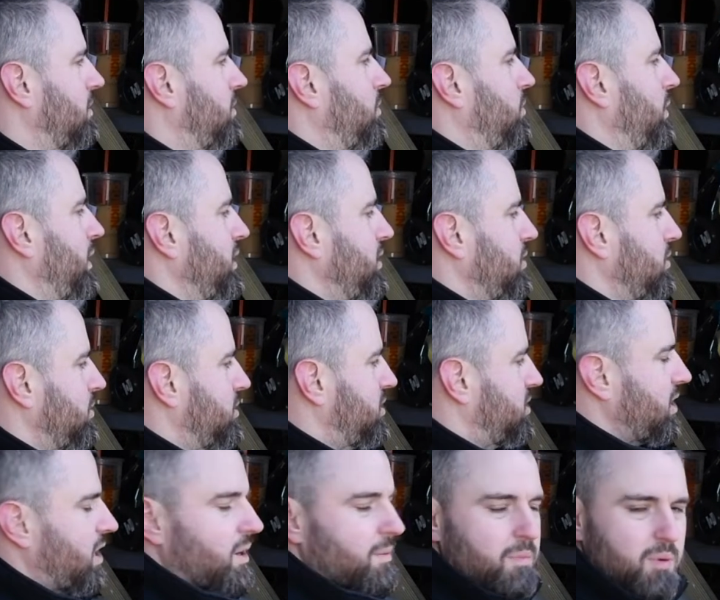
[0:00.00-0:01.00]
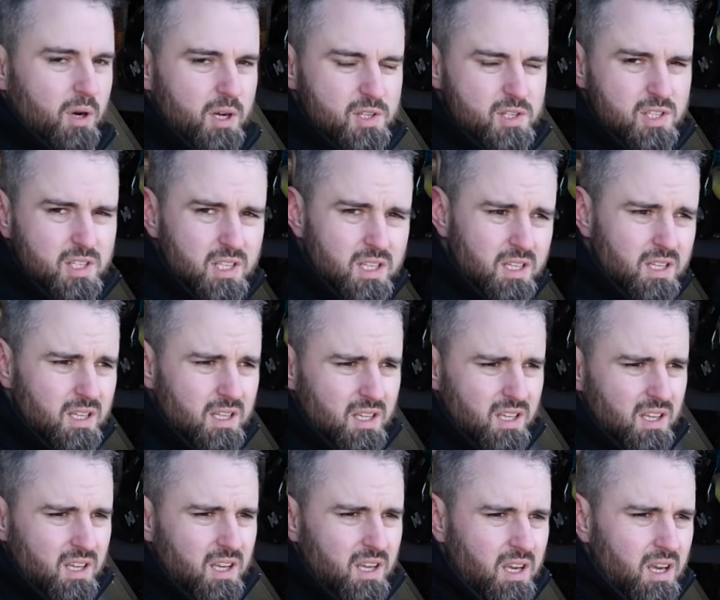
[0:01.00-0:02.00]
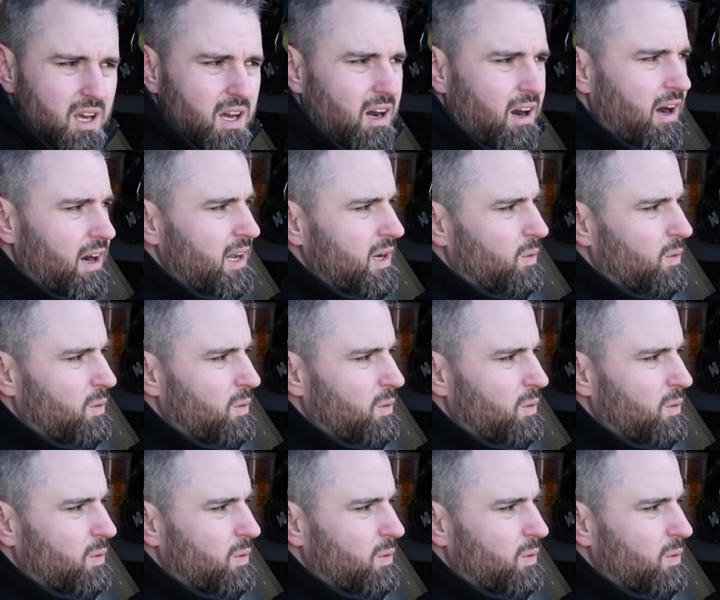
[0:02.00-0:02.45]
when you start pressing on it.